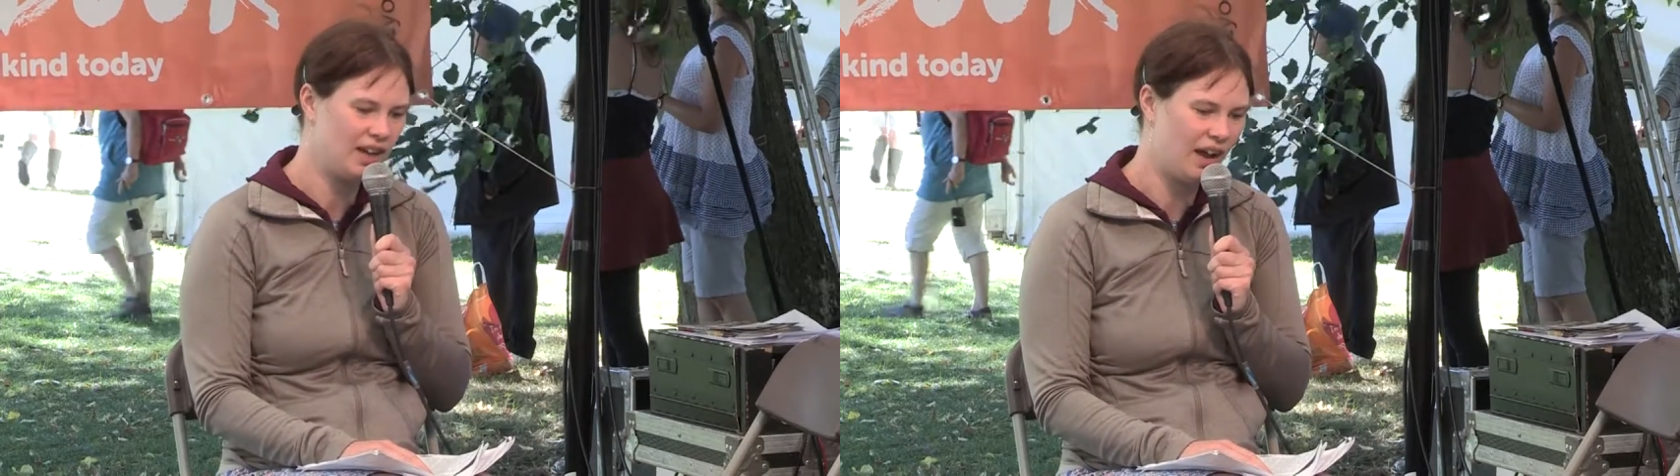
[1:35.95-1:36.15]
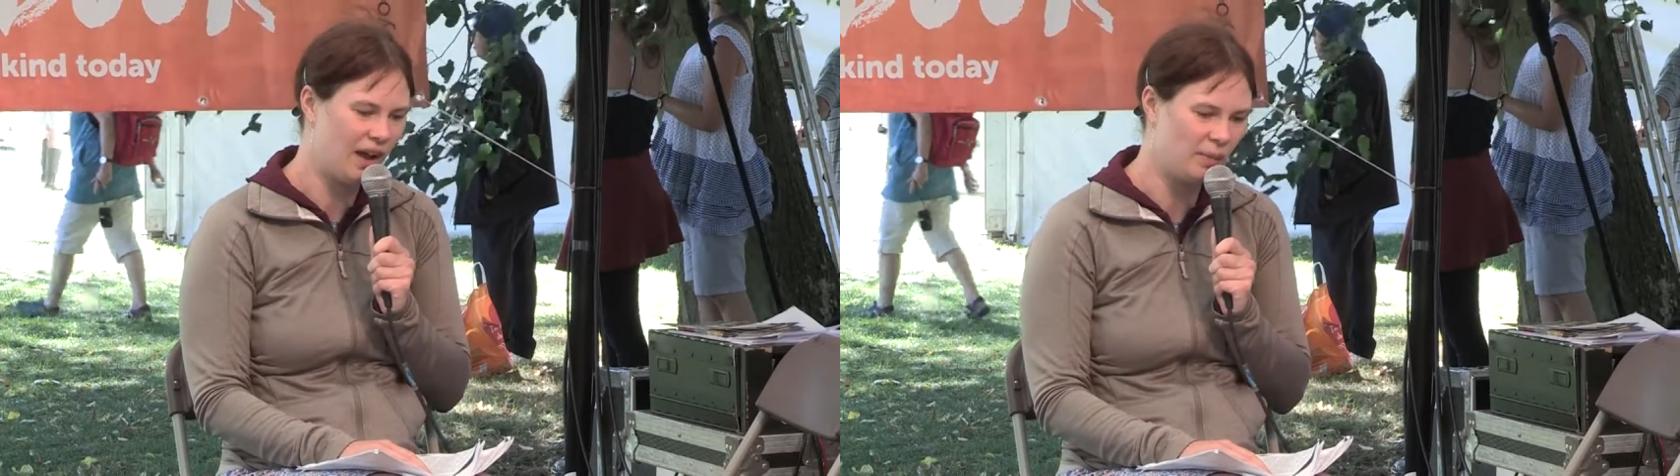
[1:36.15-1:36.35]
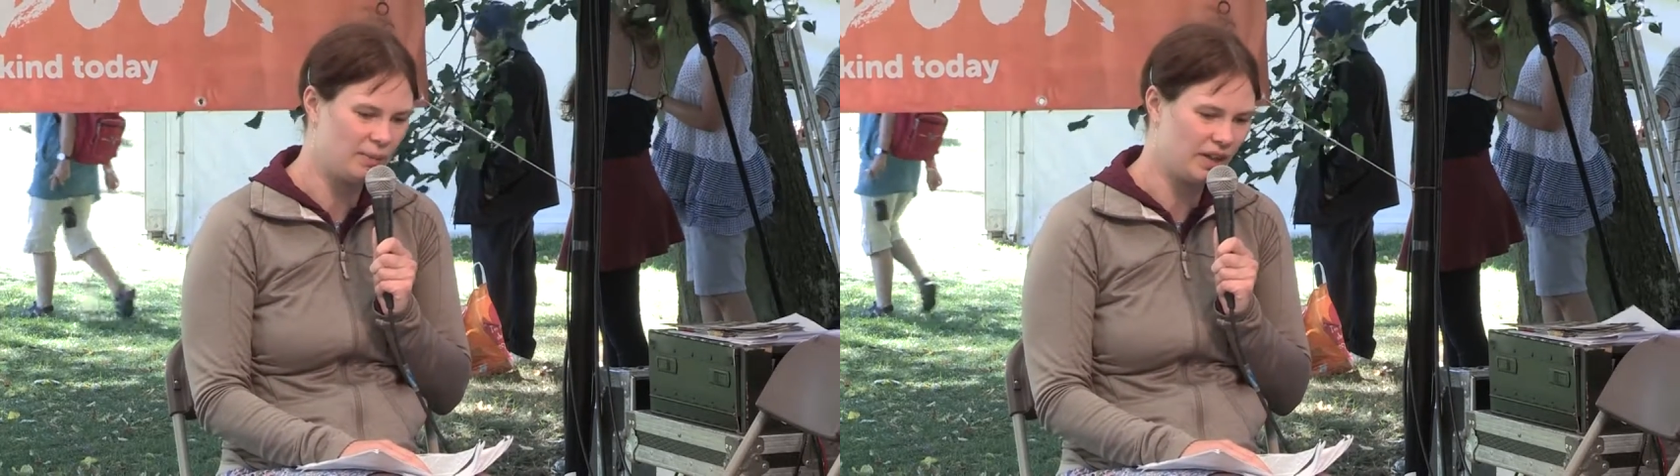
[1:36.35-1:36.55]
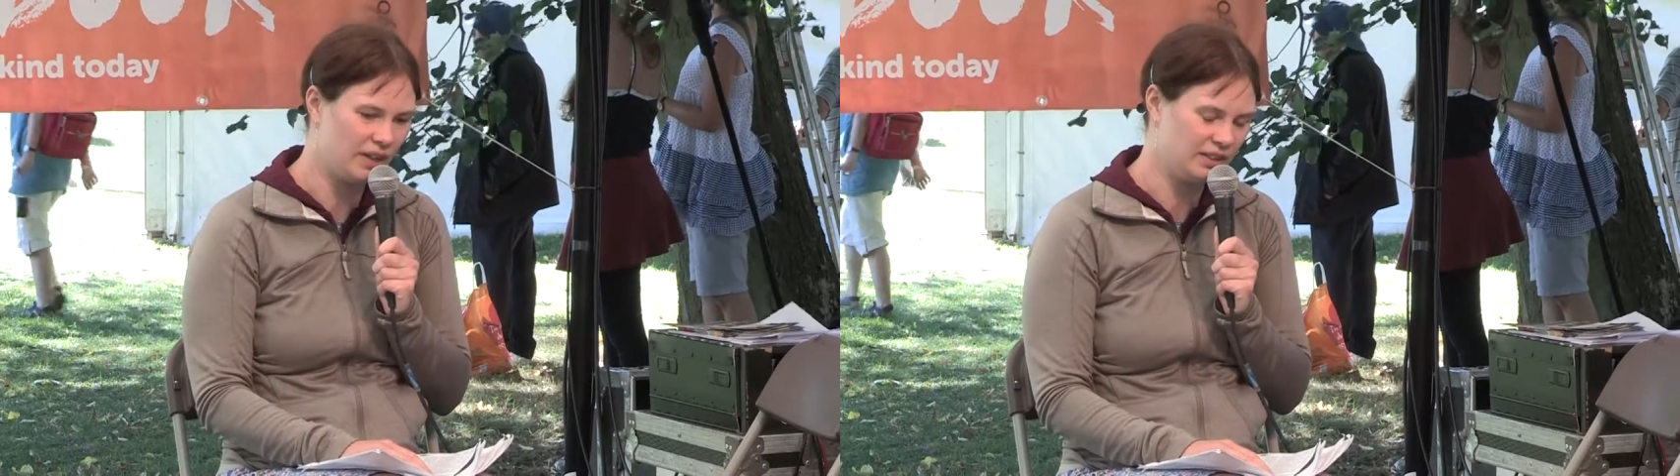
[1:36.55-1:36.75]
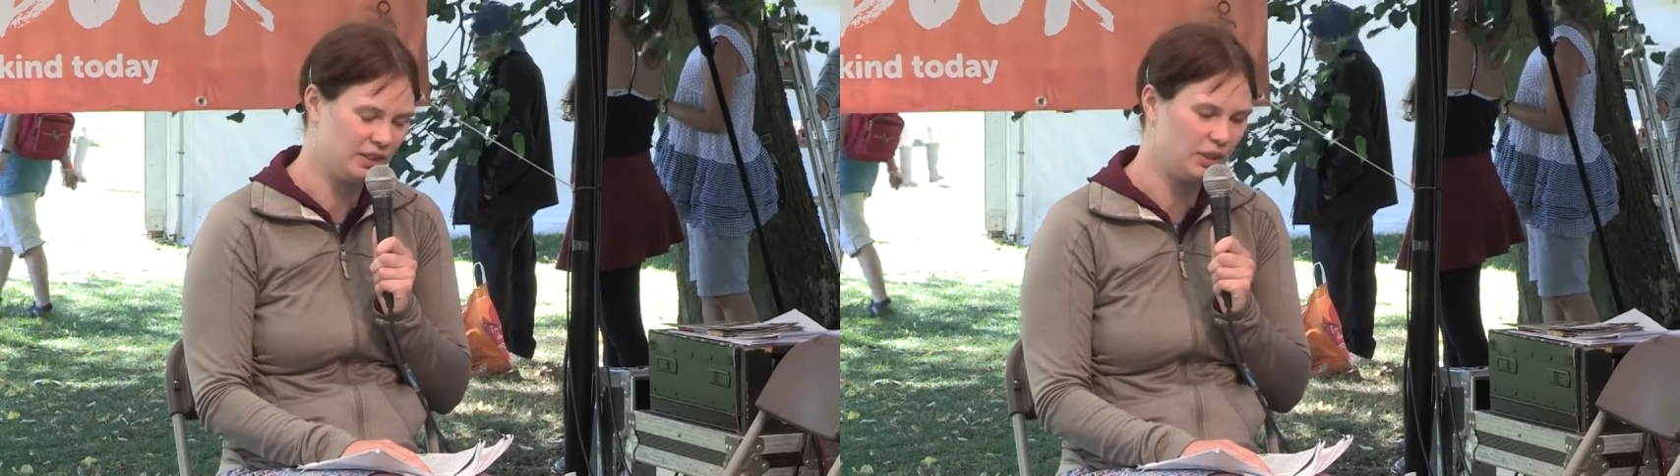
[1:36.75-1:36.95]
Um,
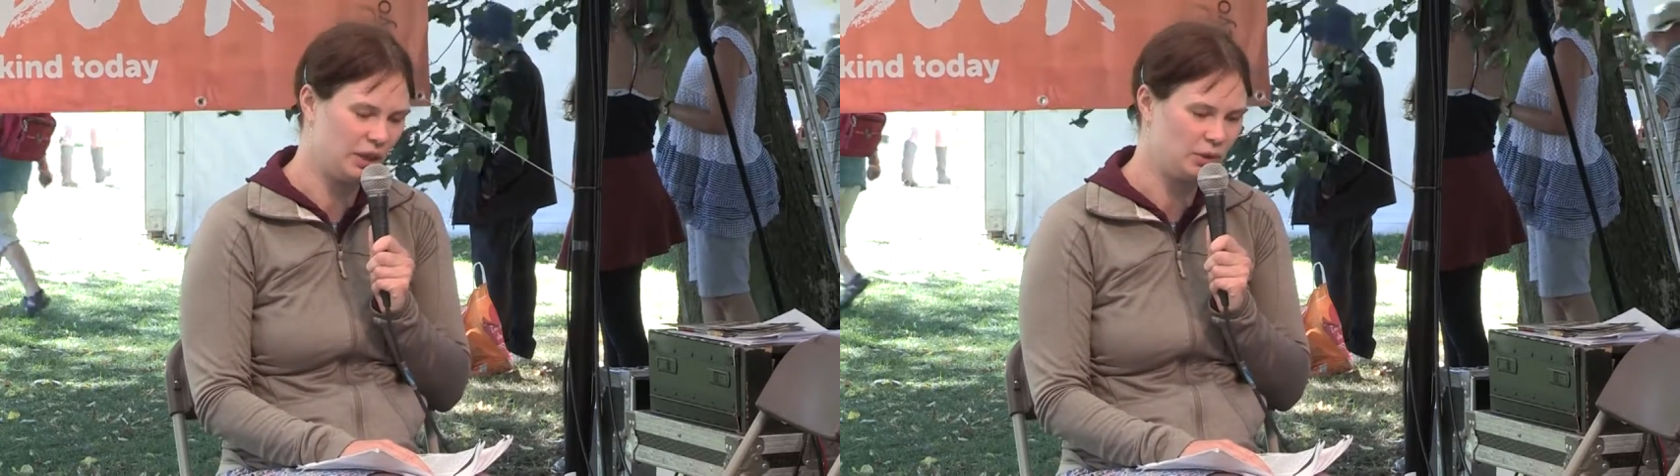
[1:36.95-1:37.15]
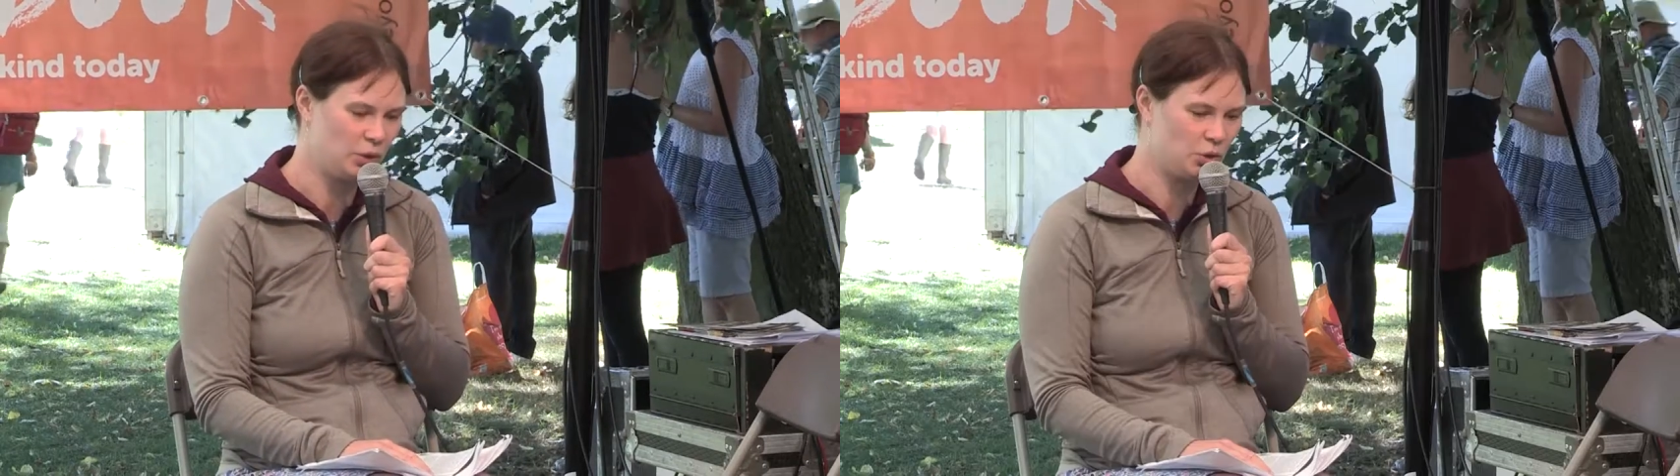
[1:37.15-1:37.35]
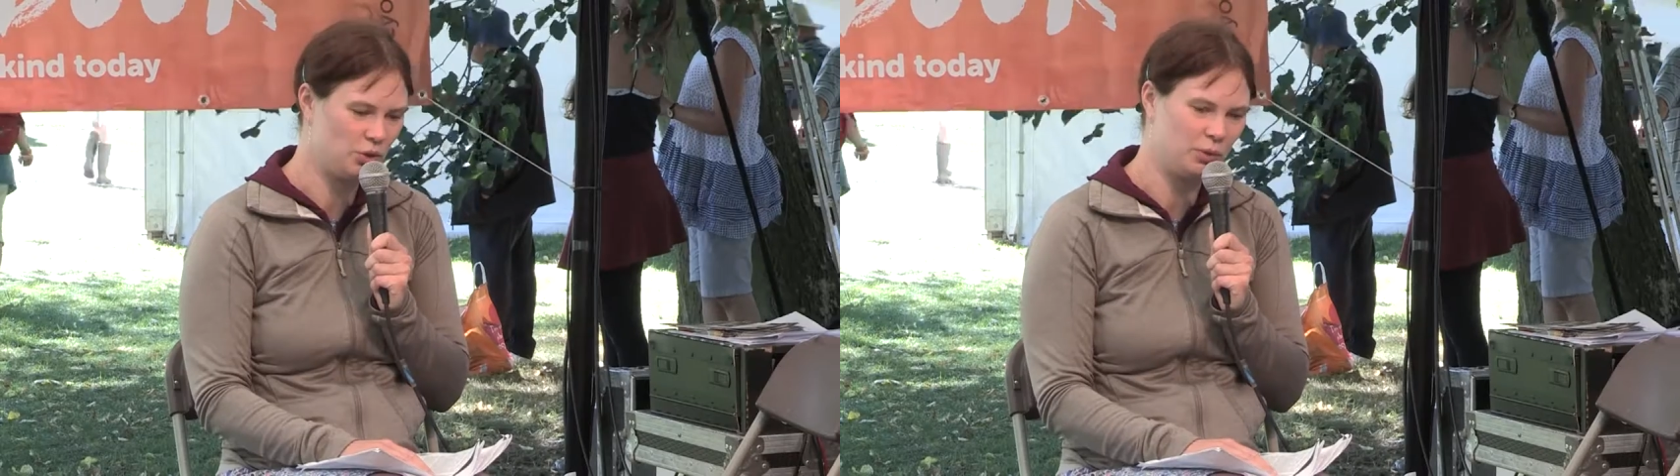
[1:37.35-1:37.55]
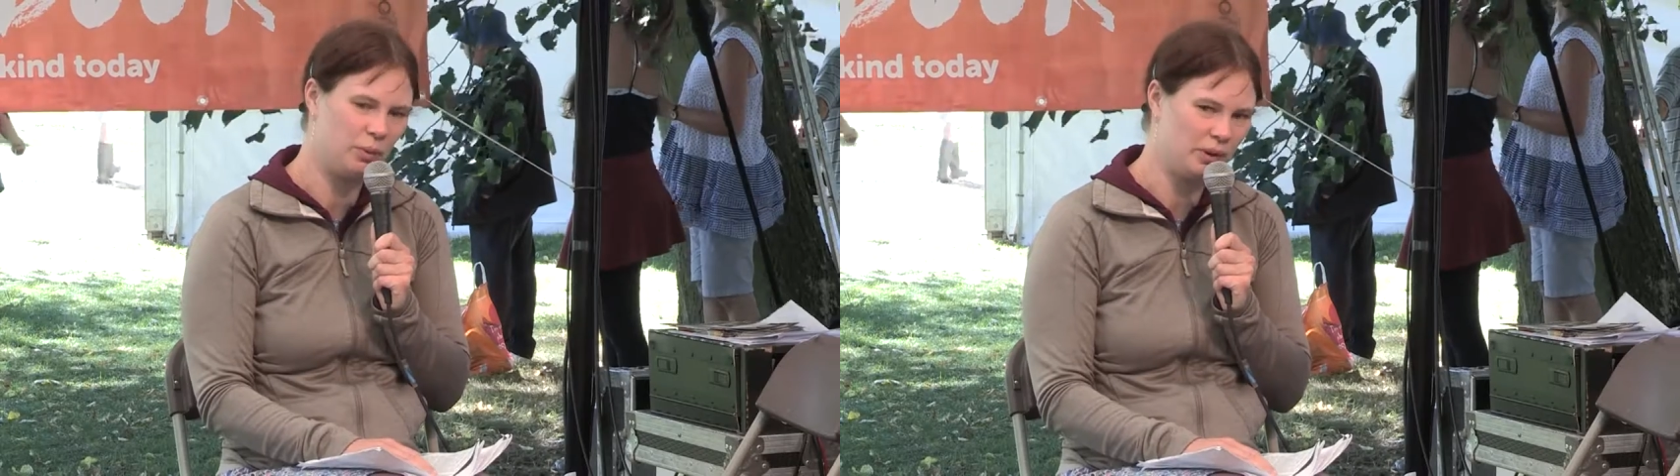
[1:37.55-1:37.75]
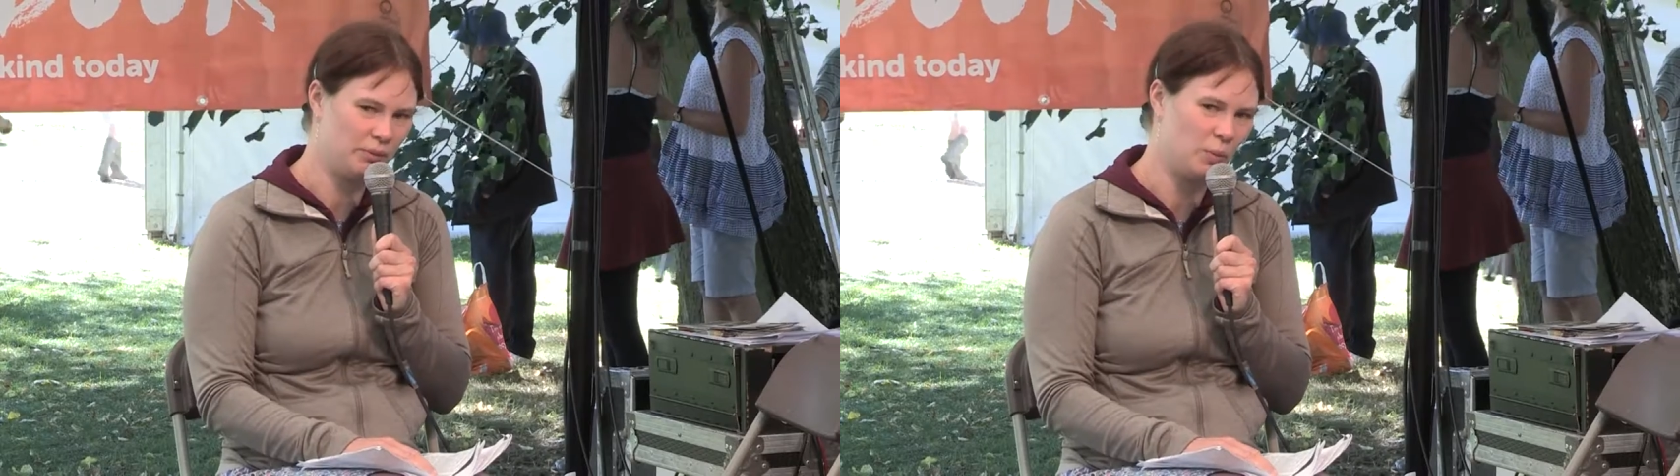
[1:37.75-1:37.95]
and you know, you should do
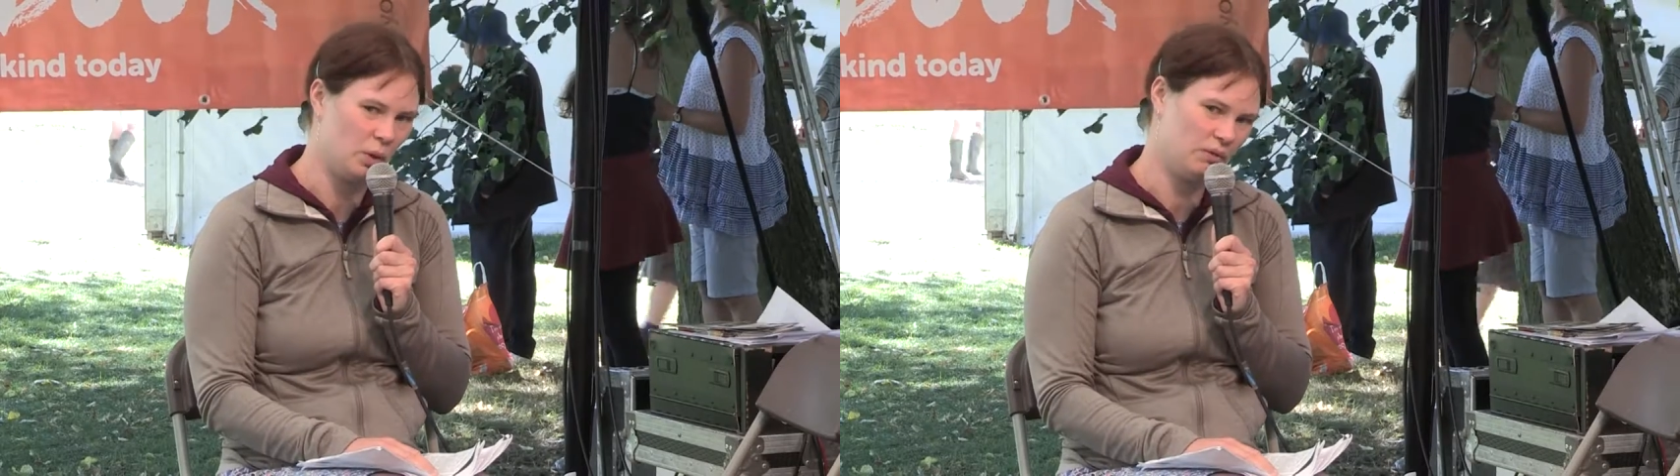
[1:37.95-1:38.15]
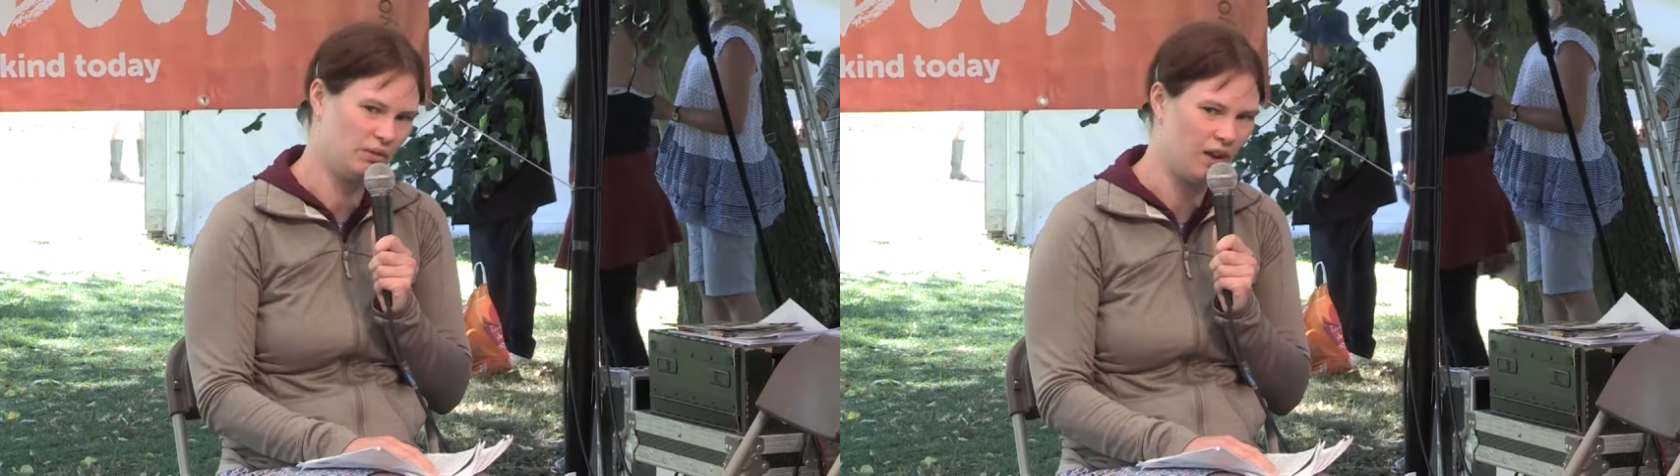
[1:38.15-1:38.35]
what what